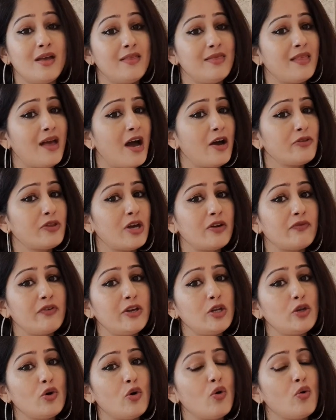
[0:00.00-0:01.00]
Now that
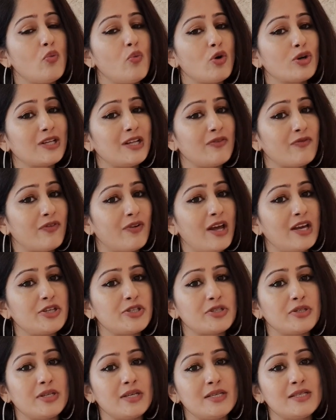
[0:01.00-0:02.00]
we know what
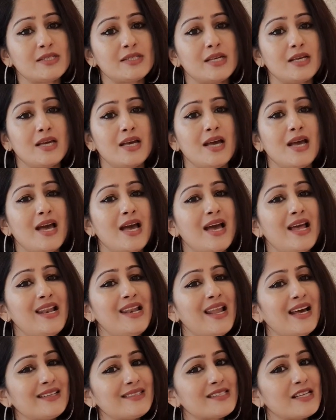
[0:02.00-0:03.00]
inflation is,
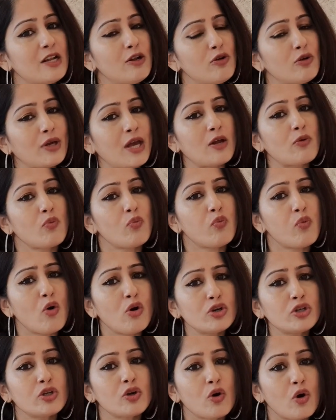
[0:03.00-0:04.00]
let's look at
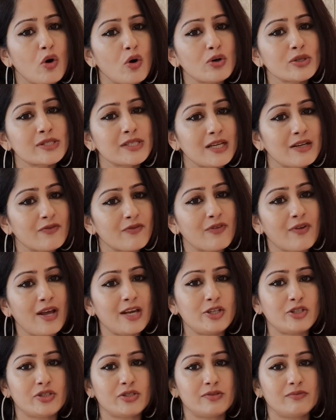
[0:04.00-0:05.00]
what caused
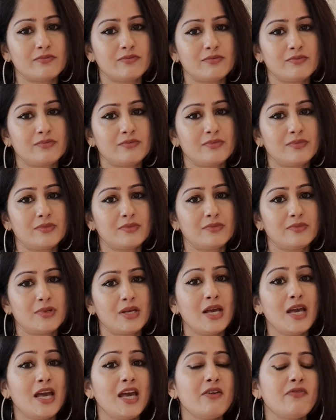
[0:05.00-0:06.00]
inflation.
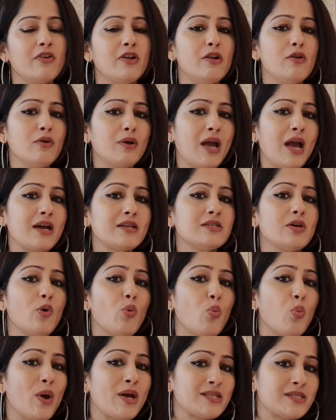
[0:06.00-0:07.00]
If you look at
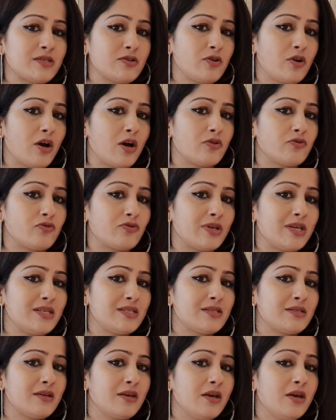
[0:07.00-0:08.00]
Western
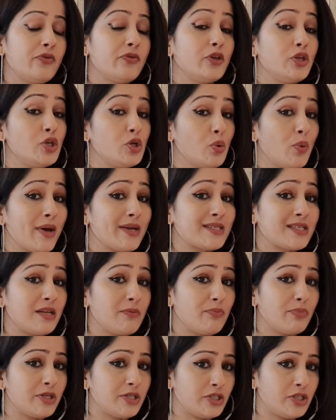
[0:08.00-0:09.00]
countries, the US
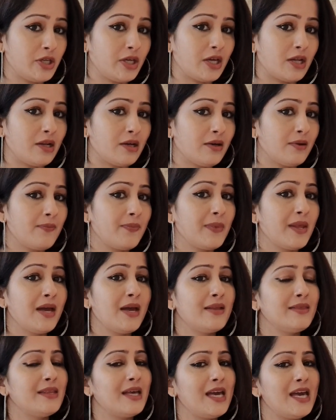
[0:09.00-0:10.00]
in particular,
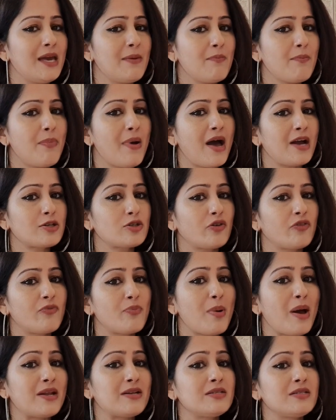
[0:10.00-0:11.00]
the impact of
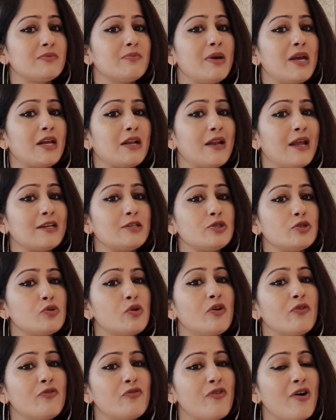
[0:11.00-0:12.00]
pandemic led
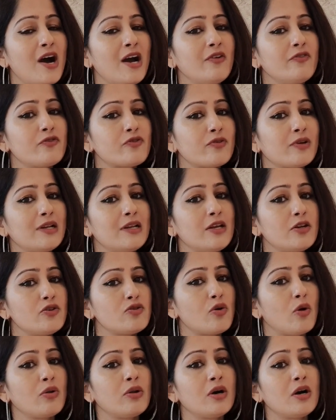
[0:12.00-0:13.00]
to a $5 trillion
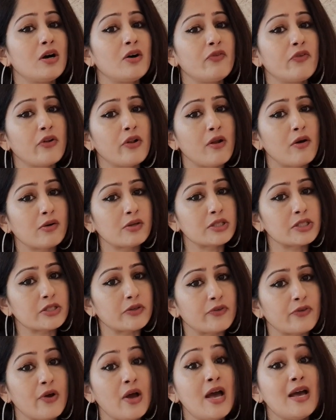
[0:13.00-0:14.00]
avalanche
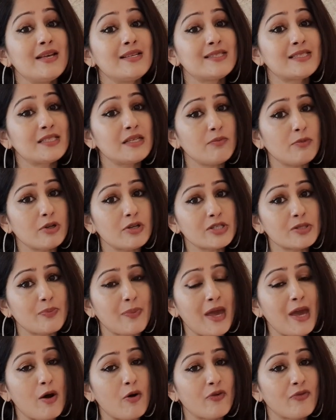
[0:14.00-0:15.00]
of stimulus
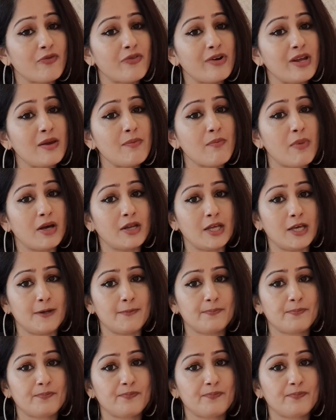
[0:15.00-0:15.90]
pay of free money.